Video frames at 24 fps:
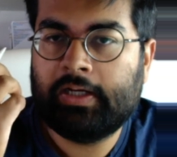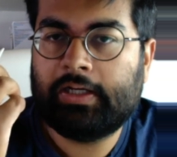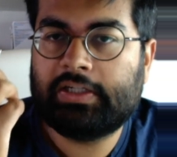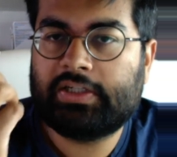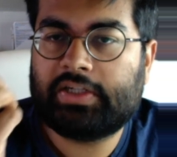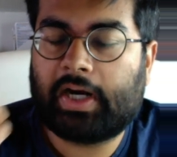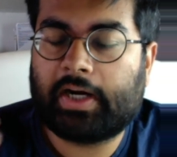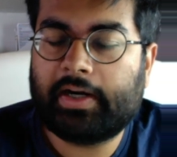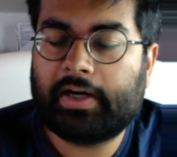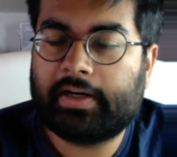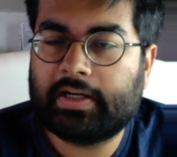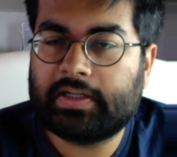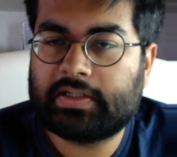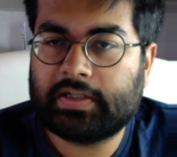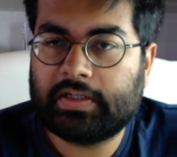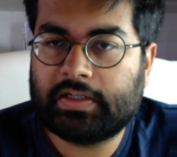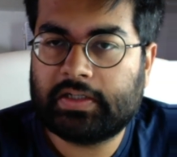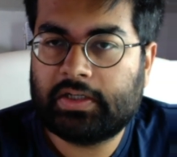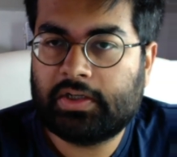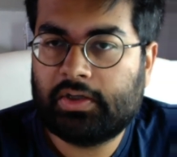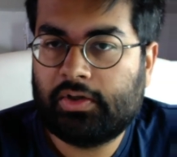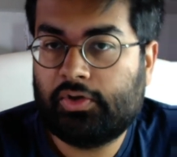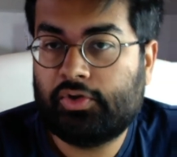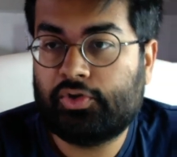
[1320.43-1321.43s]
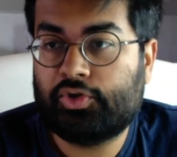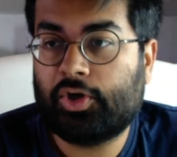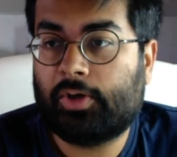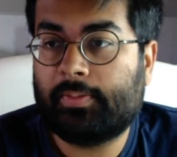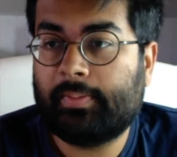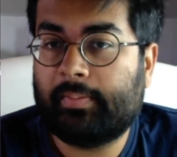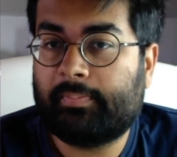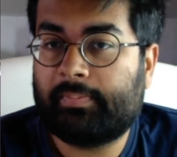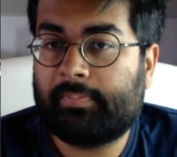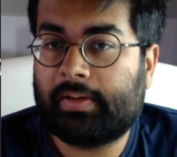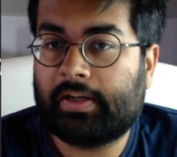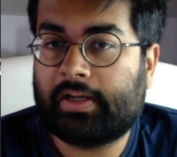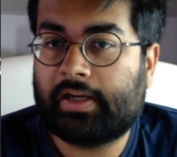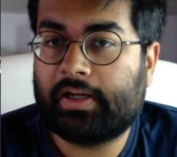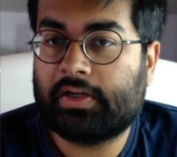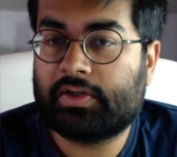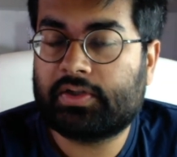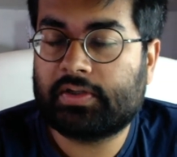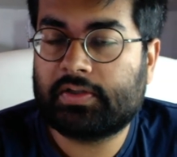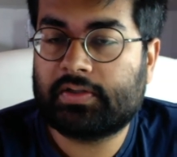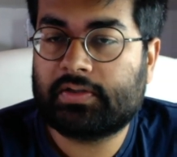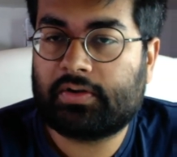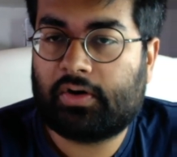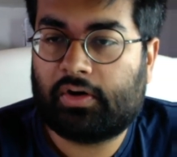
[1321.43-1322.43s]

targeted job applications